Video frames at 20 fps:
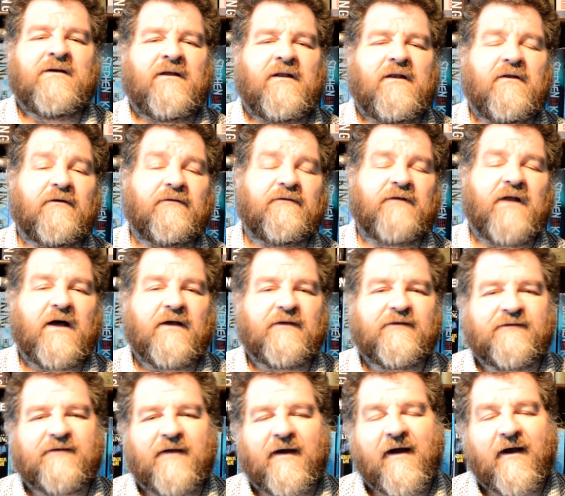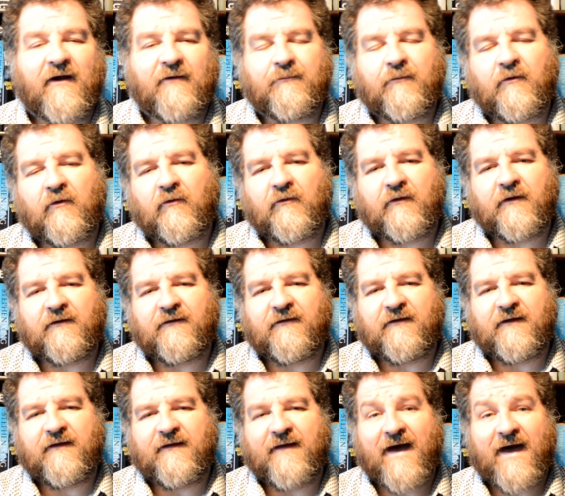love lost, the heartbroken,
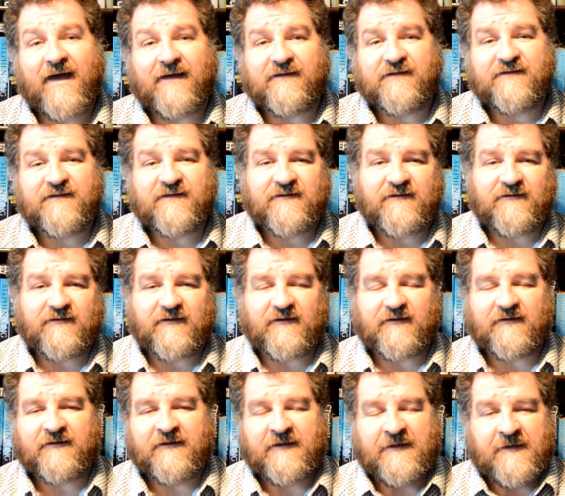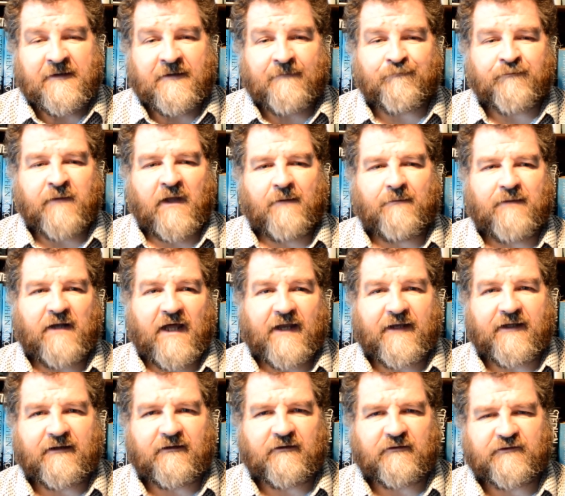the angst, the
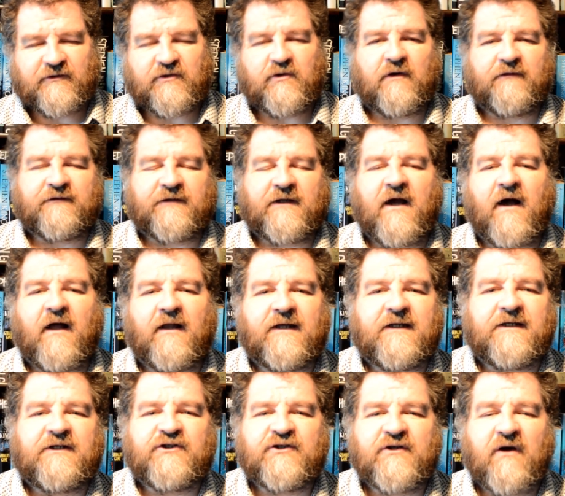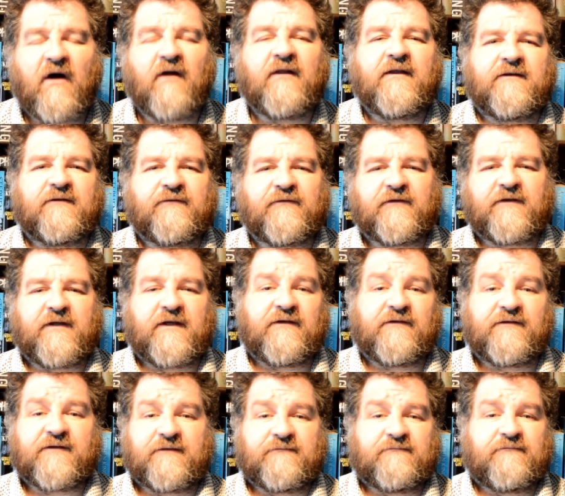planning to go off to college, all the different things
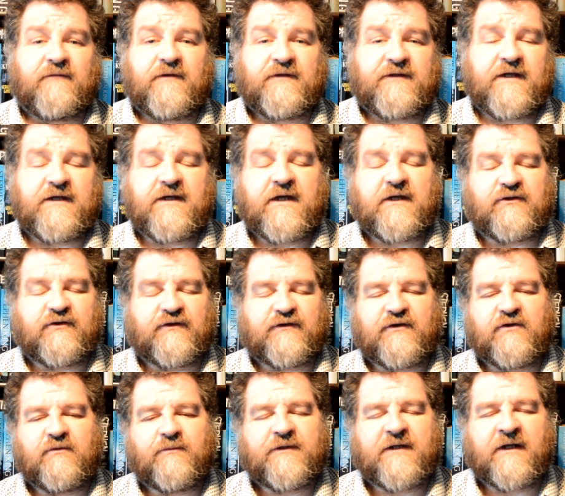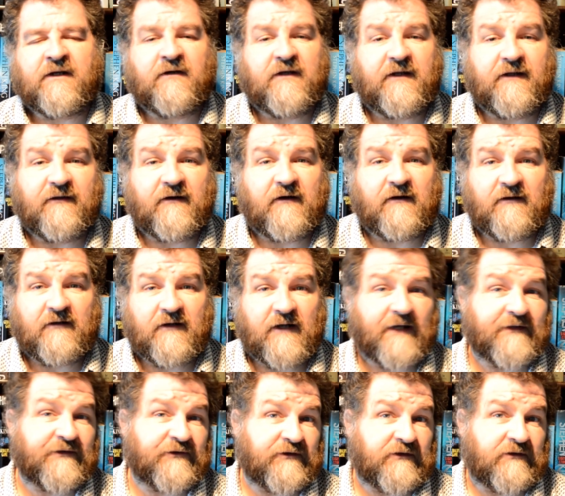that teenagers do, particularly in their
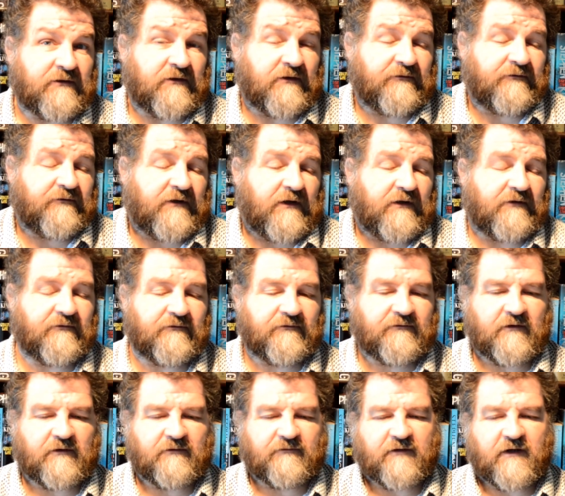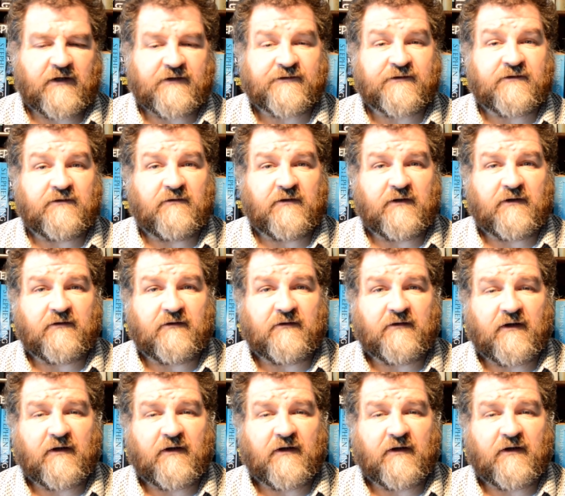last year of high school or